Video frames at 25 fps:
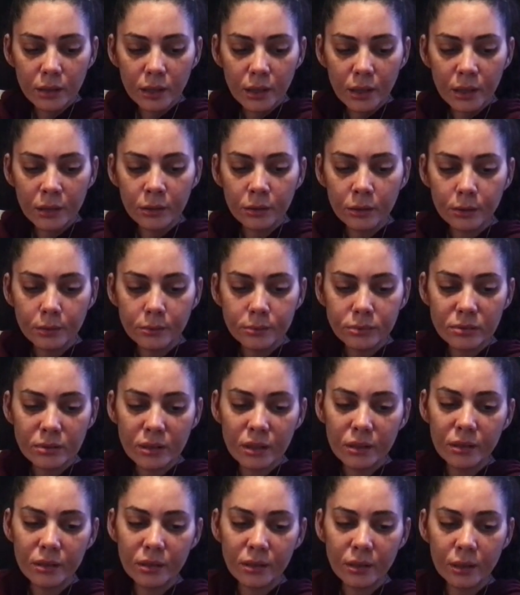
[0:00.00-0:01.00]
in hopes
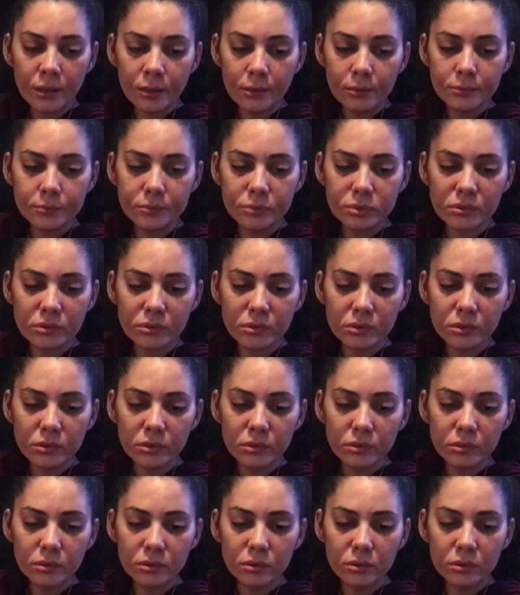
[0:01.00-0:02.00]
that it helps,
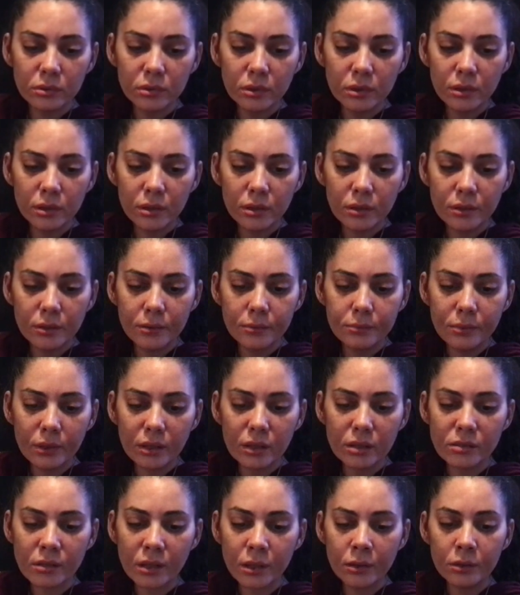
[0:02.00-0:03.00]

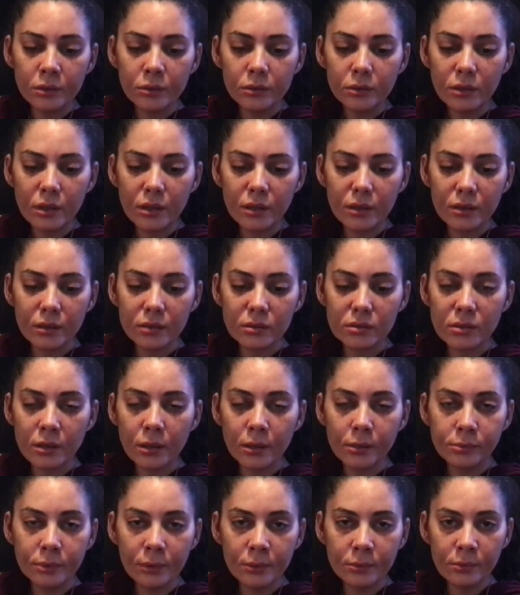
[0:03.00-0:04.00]
because I know that it's
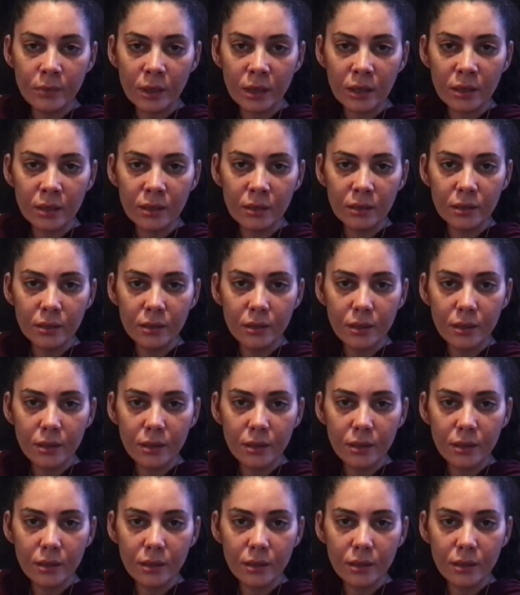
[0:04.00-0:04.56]
helping me.